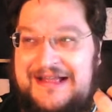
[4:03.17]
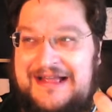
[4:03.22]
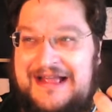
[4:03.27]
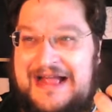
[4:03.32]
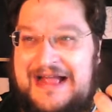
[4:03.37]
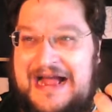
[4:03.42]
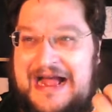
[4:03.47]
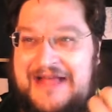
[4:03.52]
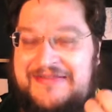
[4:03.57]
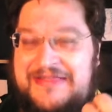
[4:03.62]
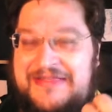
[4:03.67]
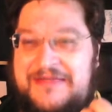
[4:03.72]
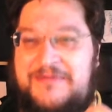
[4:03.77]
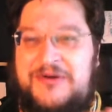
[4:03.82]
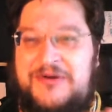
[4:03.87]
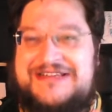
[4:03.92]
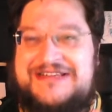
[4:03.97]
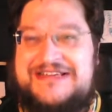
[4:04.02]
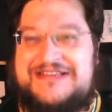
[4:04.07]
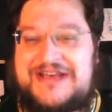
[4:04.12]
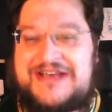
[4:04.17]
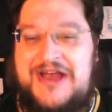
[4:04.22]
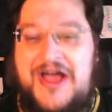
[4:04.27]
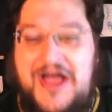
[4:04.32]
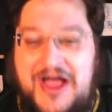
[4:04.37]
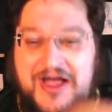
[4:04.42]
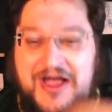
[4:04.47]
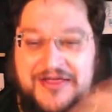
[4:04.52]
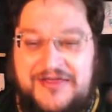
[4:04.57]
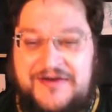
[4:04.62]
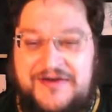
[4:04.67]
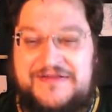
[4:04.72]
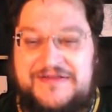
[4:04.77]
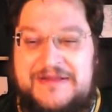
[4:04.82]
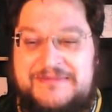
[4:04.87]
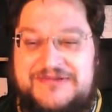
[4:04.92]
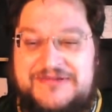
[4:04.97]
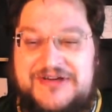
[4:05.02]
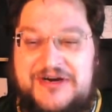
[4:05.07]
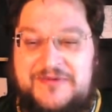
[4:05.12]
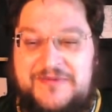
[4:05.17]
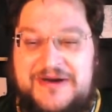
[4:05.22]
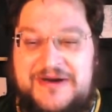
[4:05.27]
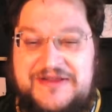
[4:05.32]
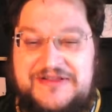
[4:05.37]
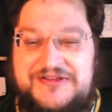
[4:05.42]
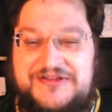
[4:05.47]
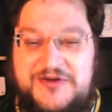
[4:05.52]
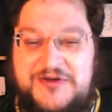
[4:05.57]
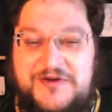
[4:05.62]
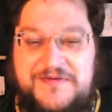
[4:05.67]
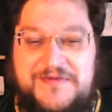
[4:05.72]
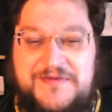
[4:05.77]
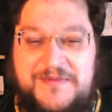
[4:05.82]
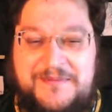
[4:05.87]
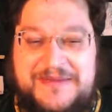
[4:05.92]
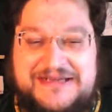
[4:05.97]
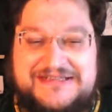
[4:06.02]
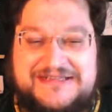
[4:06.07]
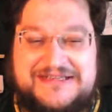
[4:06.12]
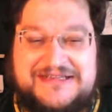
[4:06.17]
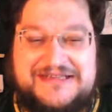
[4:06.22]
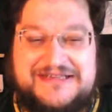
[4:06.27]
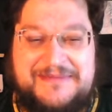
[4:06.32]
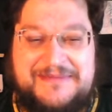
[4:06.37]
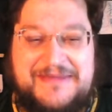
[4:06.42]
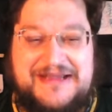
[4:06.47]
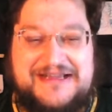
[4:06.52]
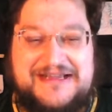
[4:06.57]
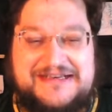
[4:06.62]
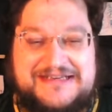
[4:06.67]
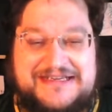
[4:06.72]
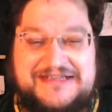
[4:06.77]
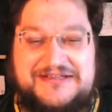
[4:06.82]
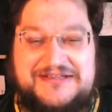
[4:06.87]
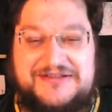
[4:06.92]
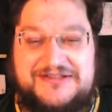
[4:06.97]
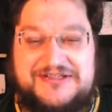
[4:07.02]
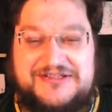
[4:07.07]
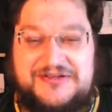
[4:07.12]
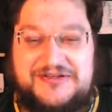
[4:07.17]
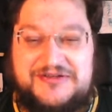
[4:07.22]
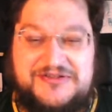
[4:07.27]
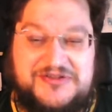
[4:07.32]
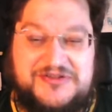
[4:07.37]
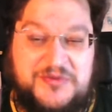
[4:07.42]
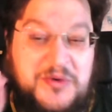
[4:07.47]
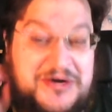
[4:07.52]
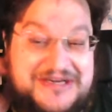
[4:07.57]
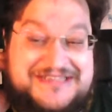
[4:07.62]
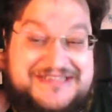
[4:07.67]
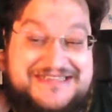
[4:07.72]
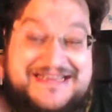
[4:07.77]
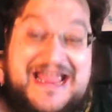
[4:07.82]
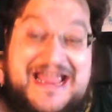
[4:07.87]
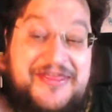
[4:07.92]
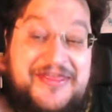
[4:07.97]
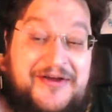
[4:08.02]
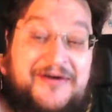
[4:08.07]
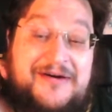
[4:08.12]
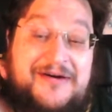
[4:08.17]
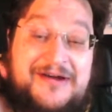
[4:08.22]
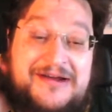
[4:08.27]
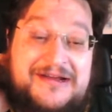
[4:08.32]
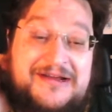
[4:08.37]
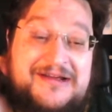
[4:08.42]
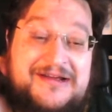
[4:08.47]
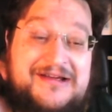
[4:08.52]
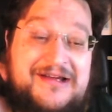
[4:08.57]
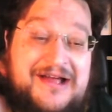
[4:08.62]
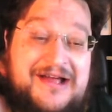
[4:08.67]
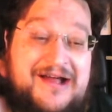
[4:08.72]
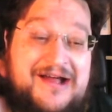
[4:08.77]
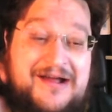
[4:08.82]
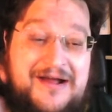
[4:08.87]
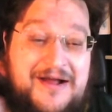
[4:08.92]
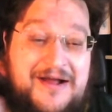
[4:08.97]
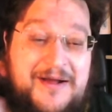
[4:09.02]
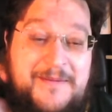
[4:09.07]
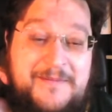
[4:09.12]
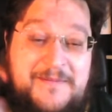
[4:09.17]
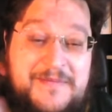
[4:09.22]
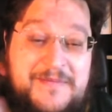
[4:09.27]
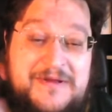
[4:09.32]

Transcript: the book takes another flip turn where the two of them basically make a deal to work together, to